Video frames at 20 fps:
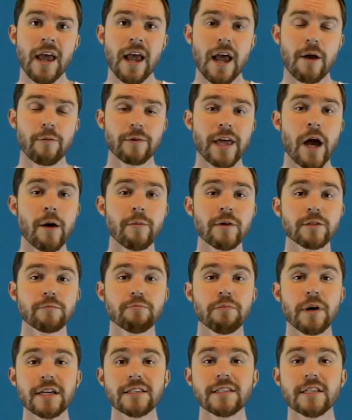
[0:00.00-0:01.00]
And with how much
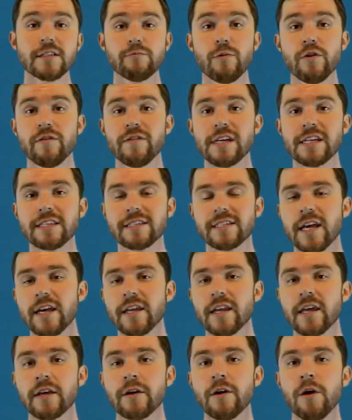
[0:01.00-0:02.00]
buzz this movie is
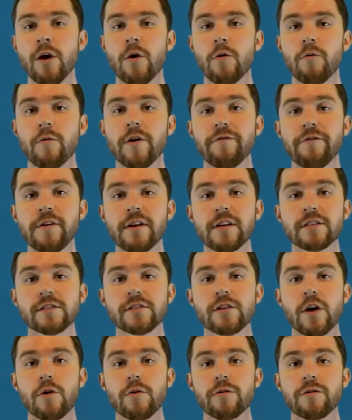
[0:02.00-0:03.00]
getting, we feel as
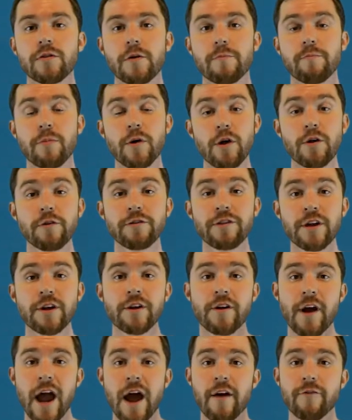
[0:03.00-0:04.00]
though the per
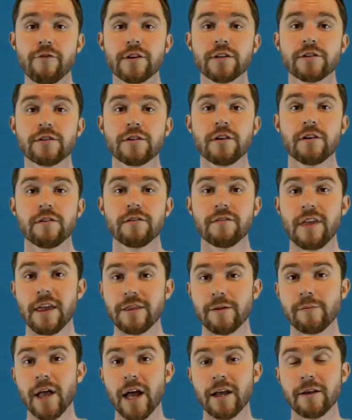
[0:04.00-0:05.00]
theater average
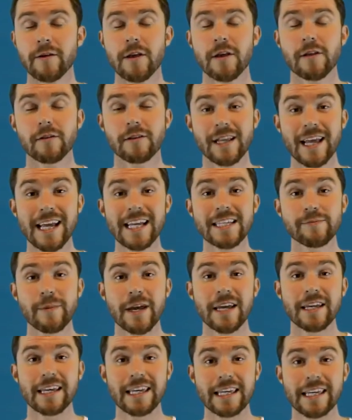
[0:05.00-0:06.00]
that the
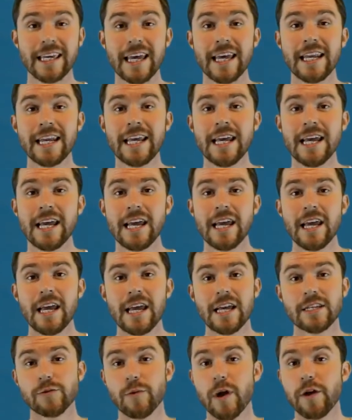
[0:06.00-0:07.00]
Blackkklansman can get
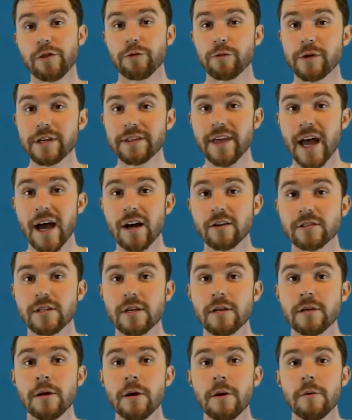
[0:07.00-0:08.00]
is around
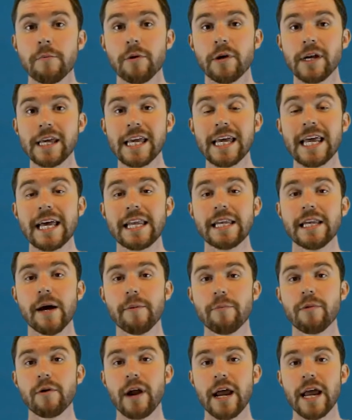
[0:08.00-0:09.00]
3,000. Putting it at
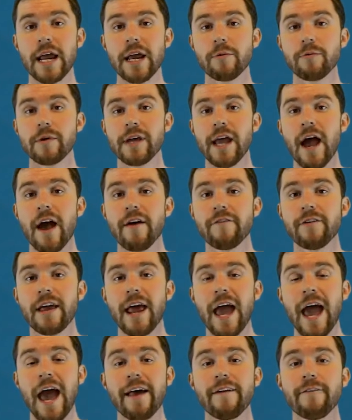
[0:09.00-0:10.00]
number 8, we have
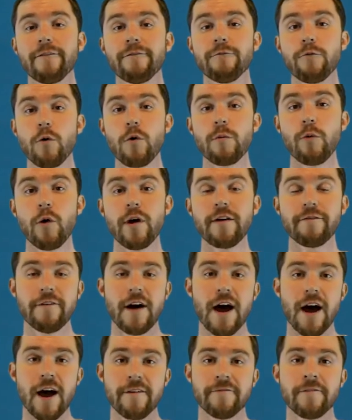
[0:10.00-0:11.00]
it at
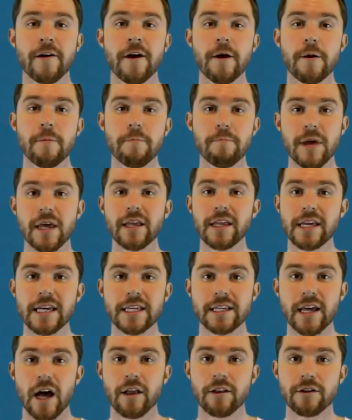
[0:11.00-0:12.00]
$4.5
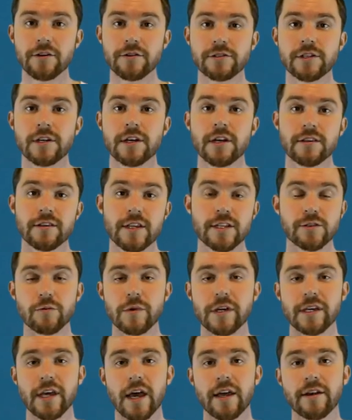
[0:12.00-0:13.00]
million this
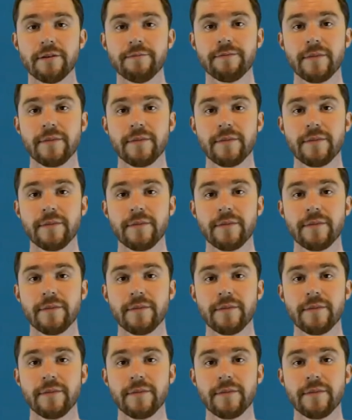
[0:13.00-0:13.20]
weekend.